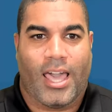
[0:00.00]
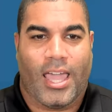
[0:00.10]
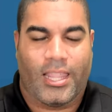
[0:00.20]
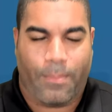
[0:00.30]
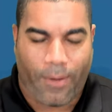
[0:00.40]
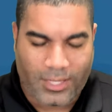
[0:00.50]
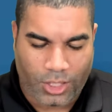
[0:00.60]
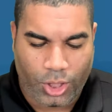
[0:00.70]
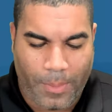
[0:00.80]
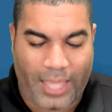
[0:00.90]
And in the
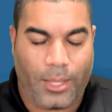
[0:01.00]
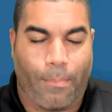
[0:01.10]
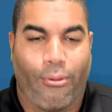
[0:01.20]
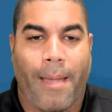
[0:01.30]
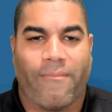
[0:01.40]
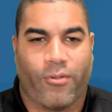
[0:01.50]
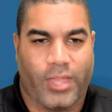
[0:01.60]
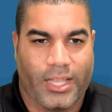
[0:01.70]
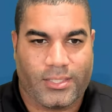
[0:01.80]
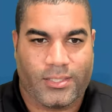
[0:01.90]
presidential debate and the prep for
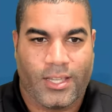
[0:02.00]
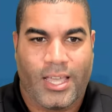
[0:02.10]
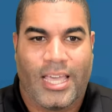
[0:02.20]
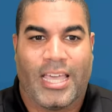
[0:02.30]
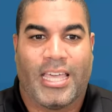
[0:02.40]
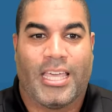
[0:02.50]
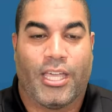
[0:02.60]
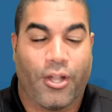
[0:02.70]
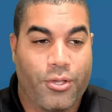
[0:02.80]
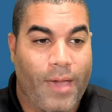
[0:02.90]
this,
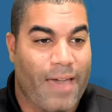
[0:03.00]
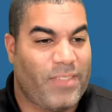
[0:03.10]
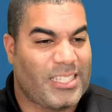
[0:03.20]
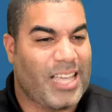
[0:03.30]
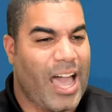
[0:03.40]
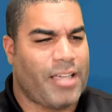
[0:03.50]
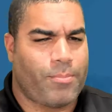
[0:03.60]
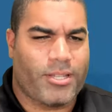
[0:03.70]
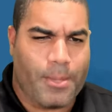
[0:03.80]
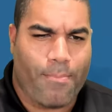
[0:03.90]
here you have this guy, it's
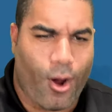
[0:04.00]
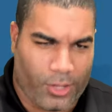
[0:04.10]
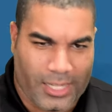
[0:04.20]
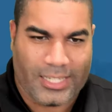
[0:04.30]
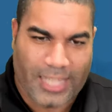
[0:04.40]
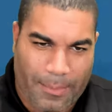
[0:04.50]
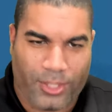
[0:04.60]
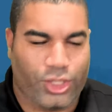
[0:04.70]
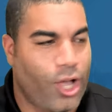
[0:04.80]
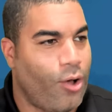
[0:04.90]
President Bartlett is his name in
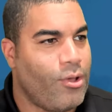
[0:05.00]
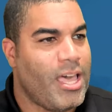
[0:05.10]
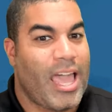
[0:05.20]
the show.